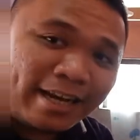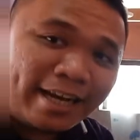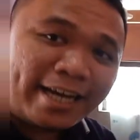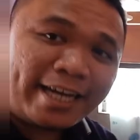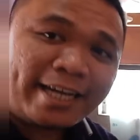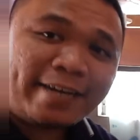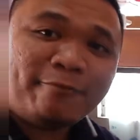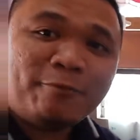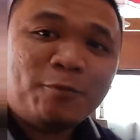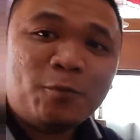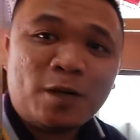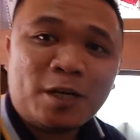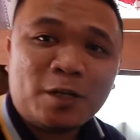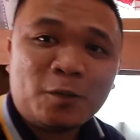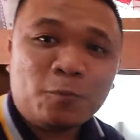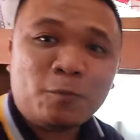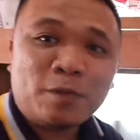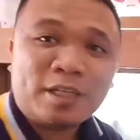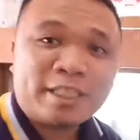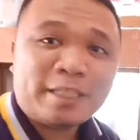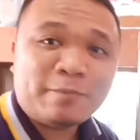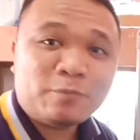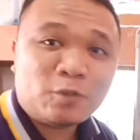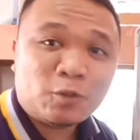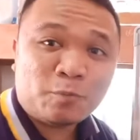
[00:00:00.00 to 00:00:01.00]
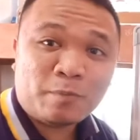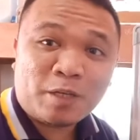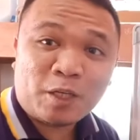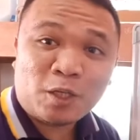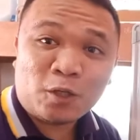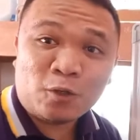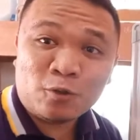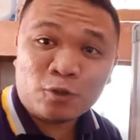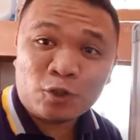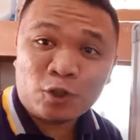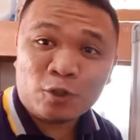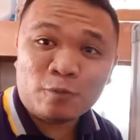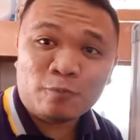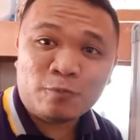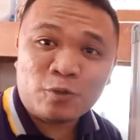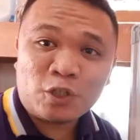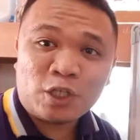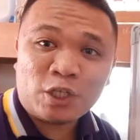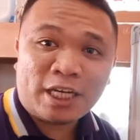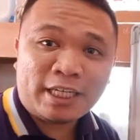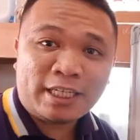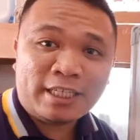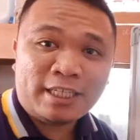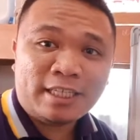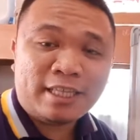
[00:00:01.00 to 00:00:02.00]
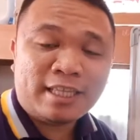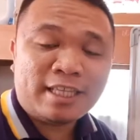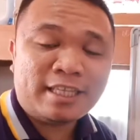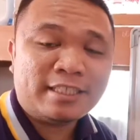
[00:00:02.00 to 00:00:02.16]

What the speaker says: Hi everyone, welcome to my YouTube channel.